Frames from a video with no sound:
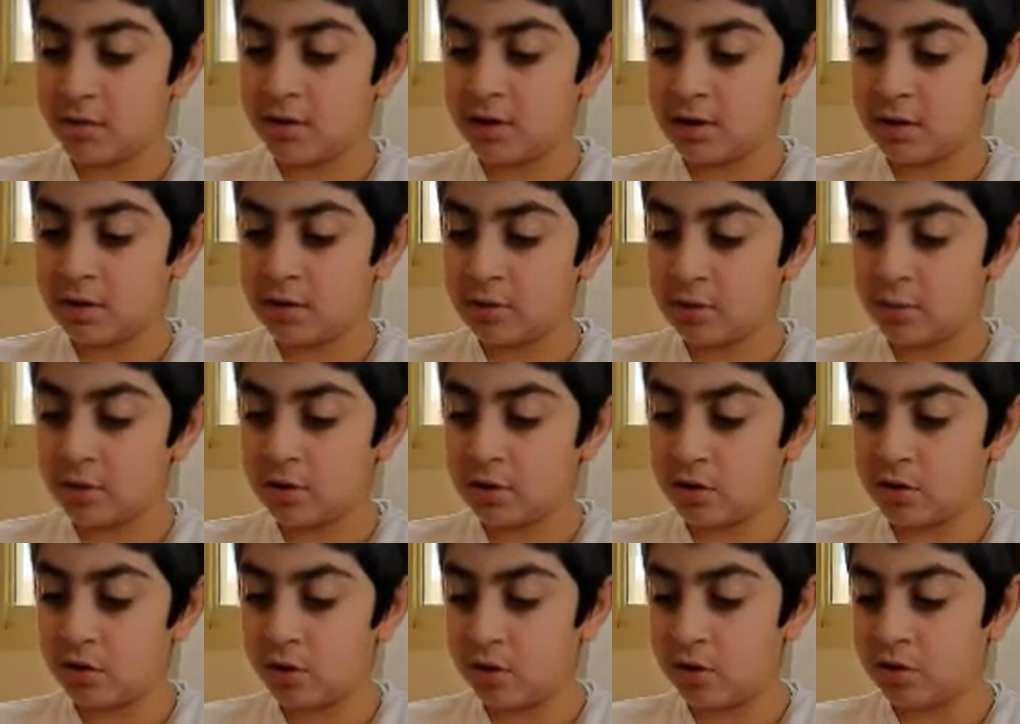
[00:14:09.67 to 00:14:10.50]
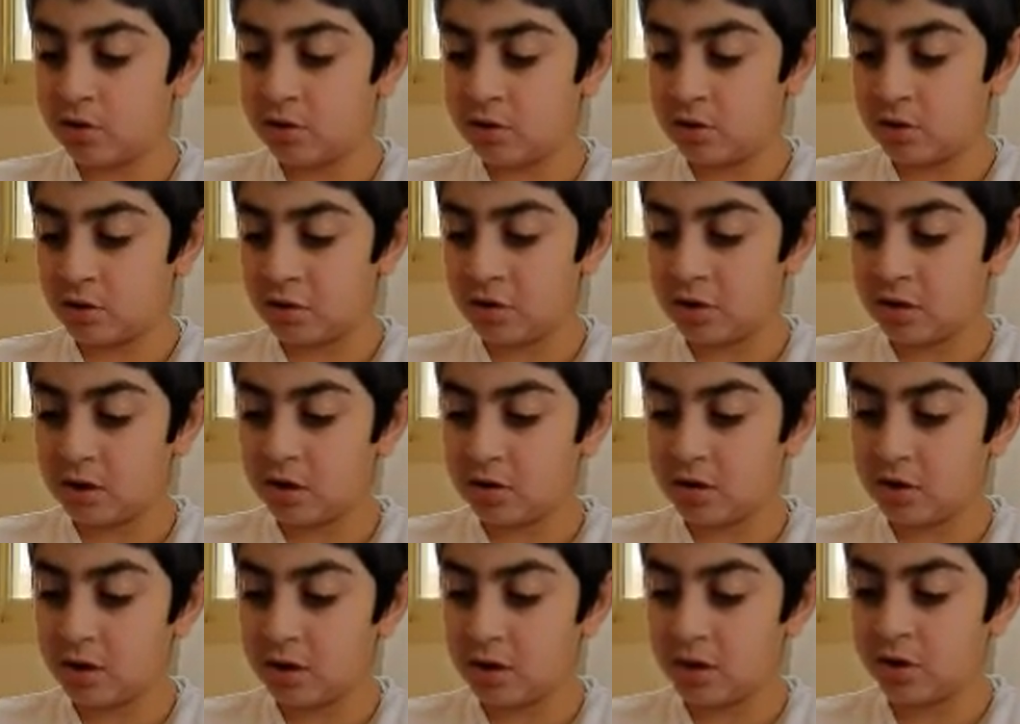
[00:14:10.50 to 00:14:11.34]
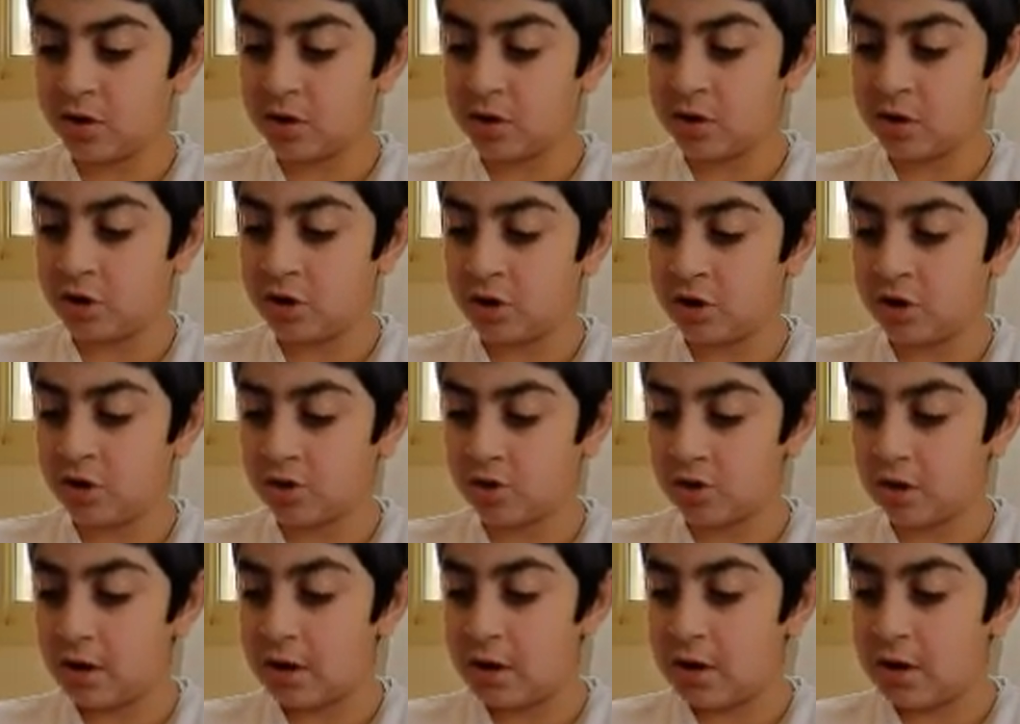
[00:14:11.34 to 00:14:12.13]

Development Goals such as SDGs,